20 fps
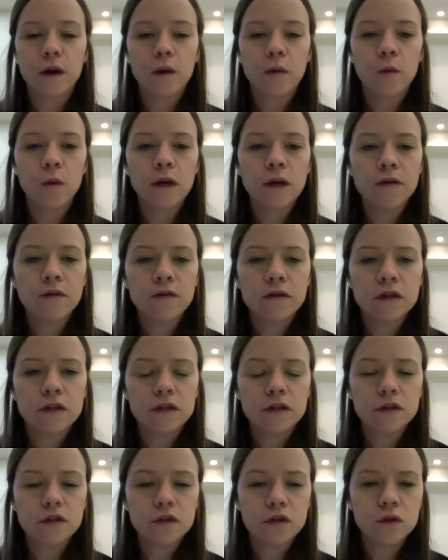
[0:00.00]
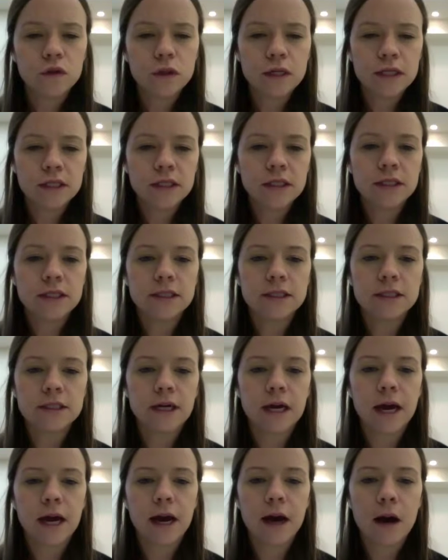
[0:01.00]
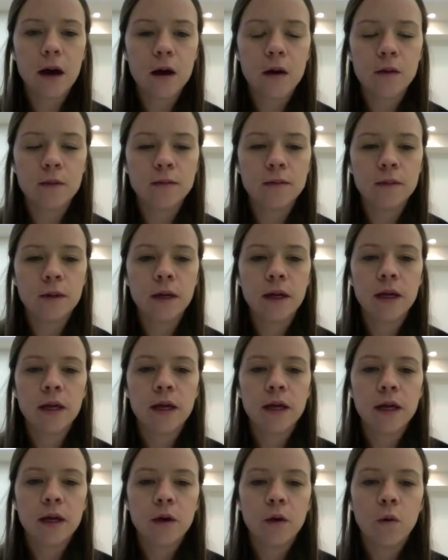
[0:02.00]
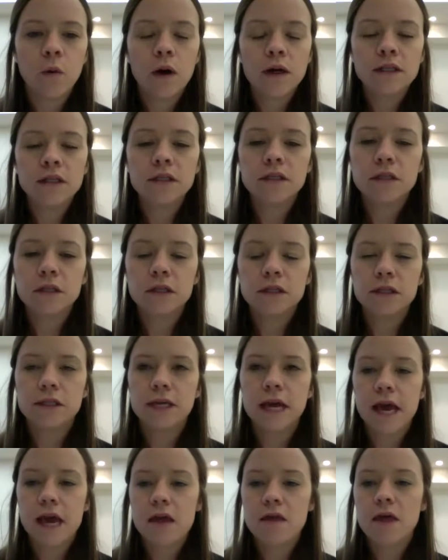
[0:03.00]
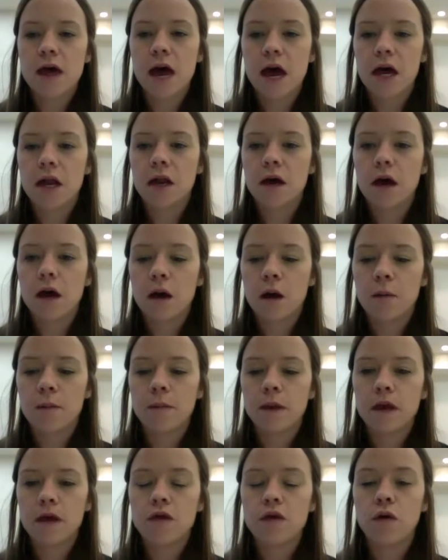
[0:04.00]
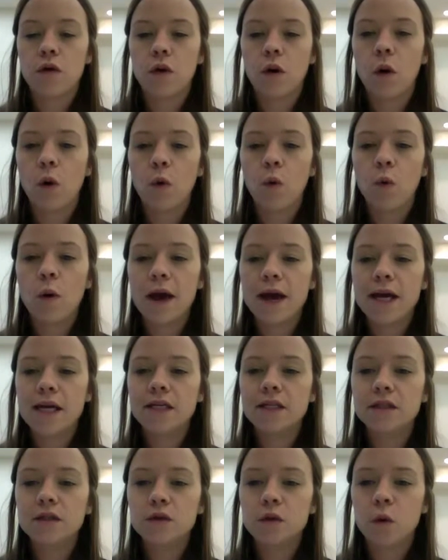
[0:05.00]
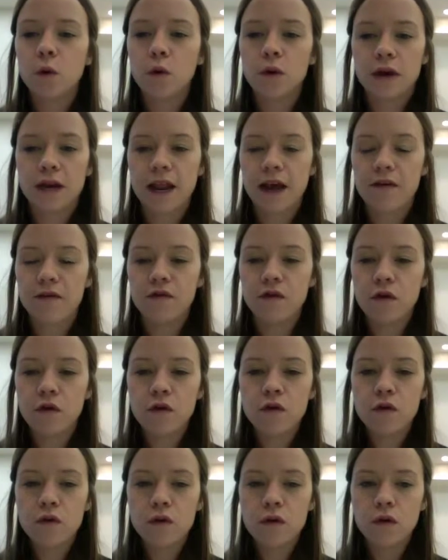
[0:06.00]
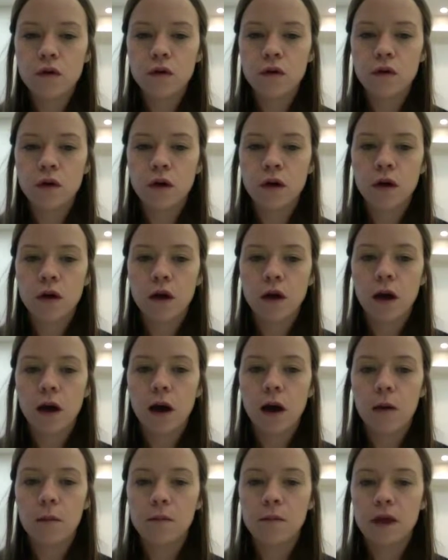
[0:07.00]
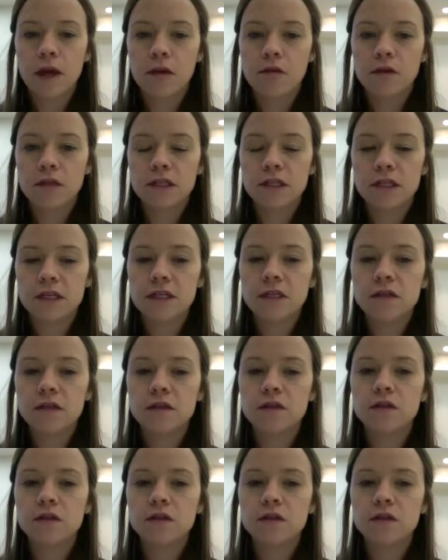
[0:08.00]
one of the students wanted to say that either always or never they resist.